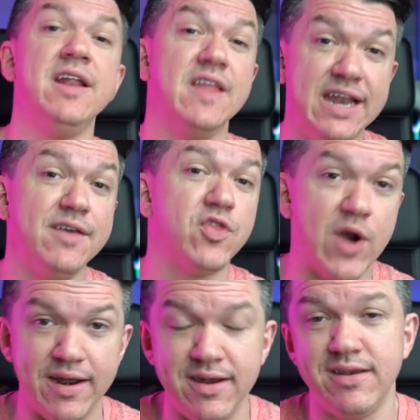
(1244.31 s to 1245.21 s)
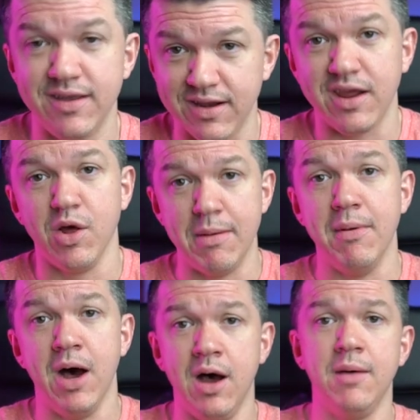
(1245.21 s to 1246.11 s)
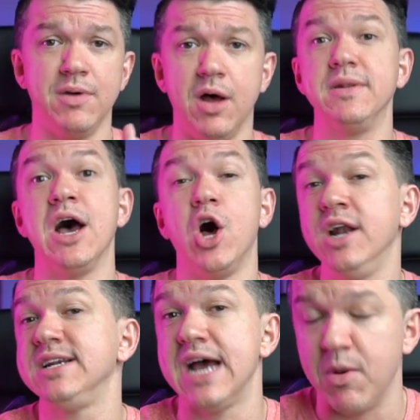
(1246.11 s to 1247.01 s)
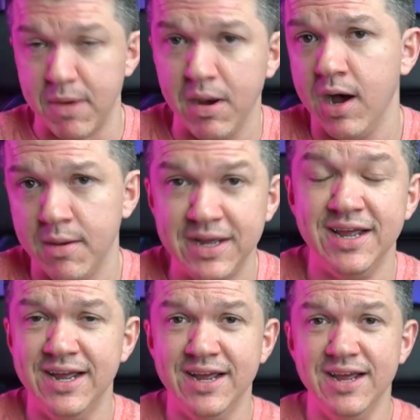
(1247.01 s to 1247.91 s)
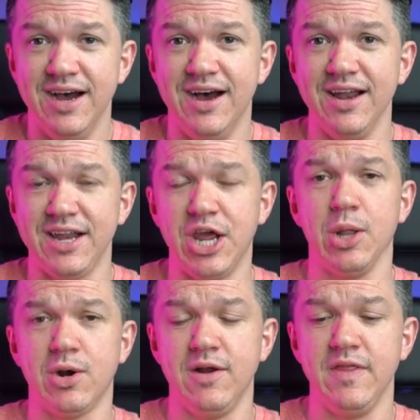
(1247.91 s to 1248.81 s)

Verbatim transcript: And then he threatened to kill my mom, hunt down, hunt down my mom uh, and kill her.